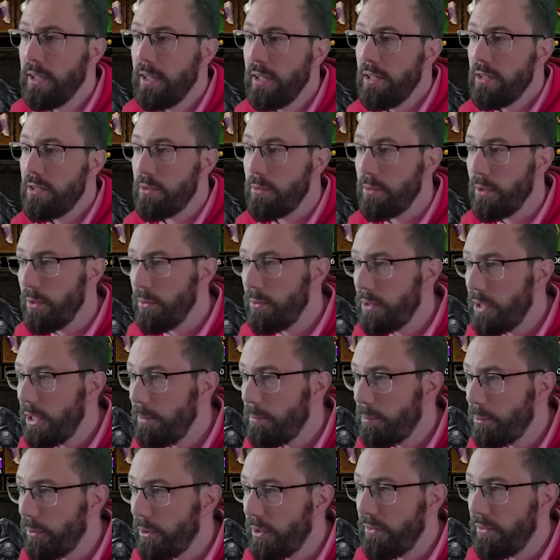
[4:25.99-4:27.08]
So an Oathkeeper
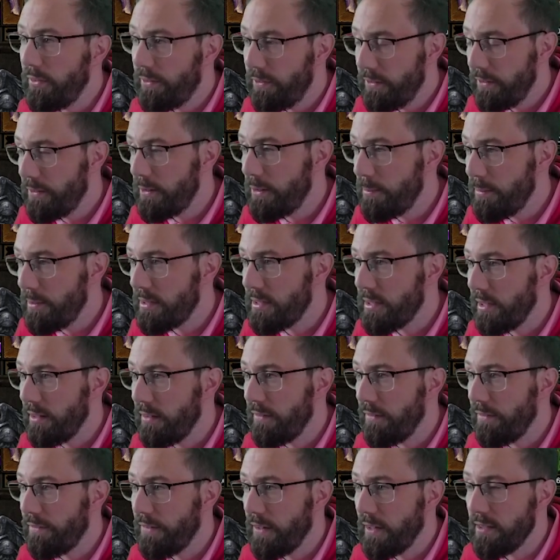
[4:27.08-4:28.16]
will give you 50%
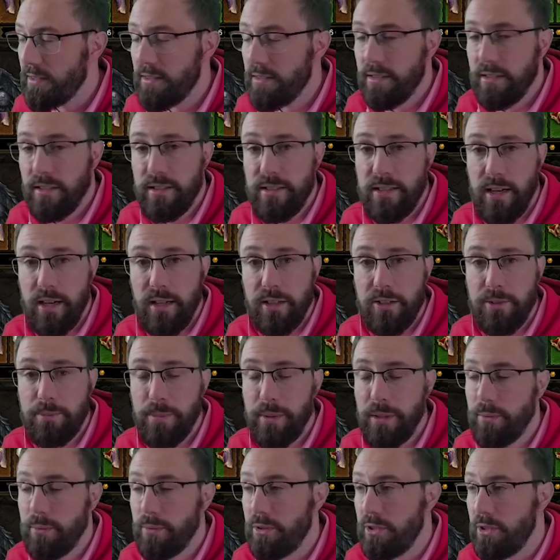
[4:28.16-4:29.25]
faster attack
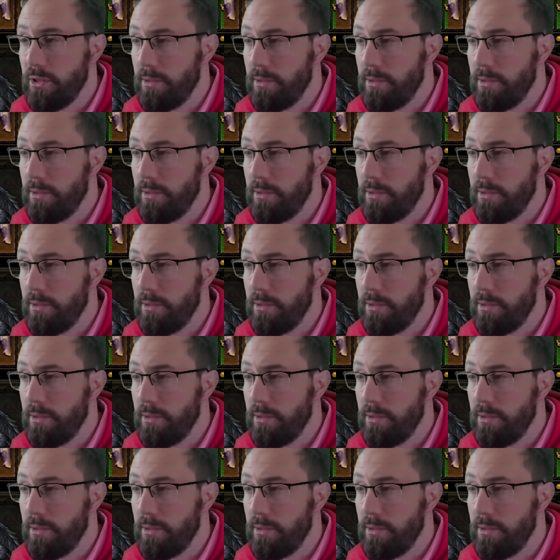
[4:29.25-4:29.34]
speed, which is